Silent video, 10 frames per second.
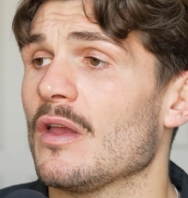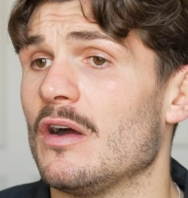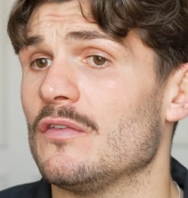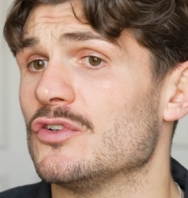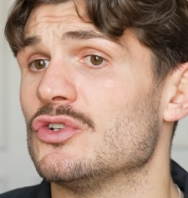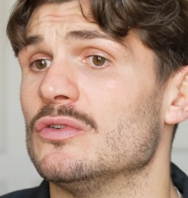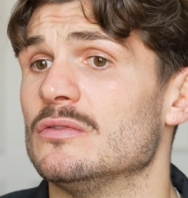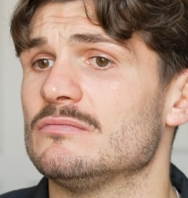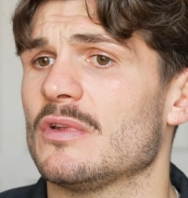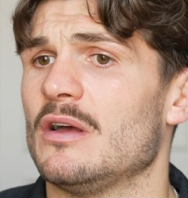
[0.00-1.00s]
Oh, for
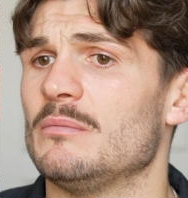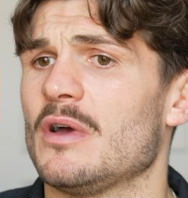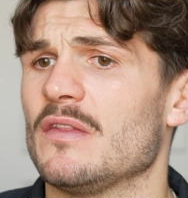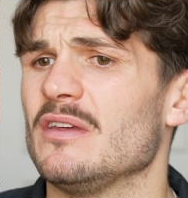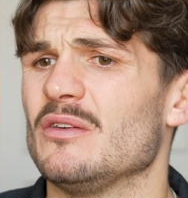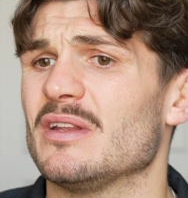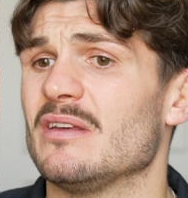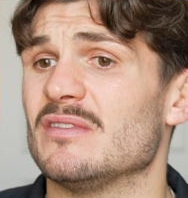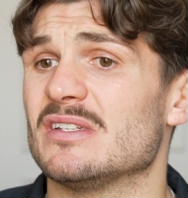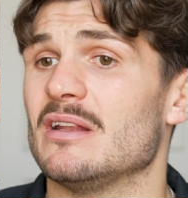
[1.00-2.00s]
sure. Um, I think you can
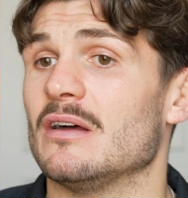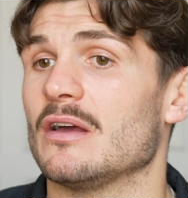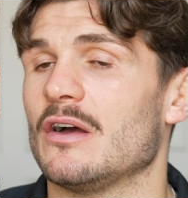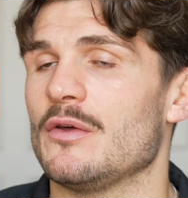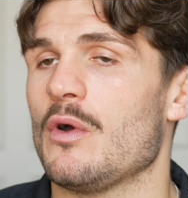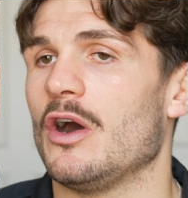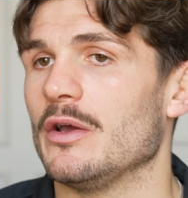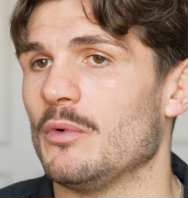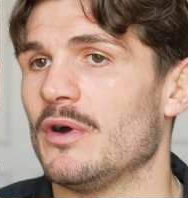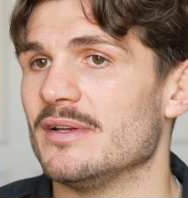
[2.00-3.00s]
even see, like, I know
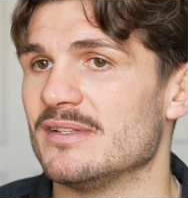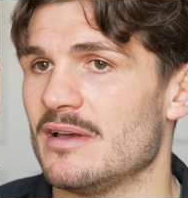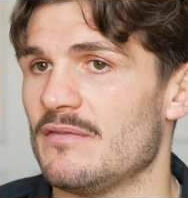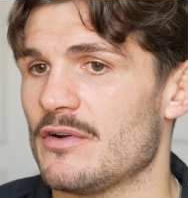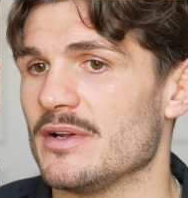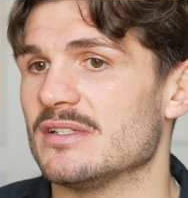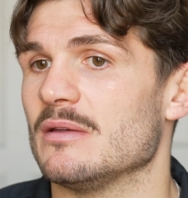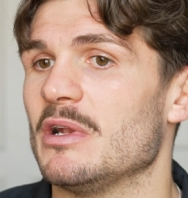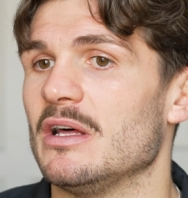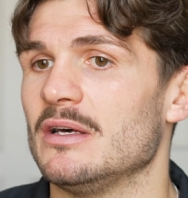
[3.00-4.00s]
height wise they're very
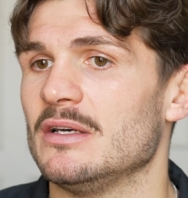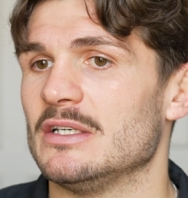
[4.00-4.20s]
similar,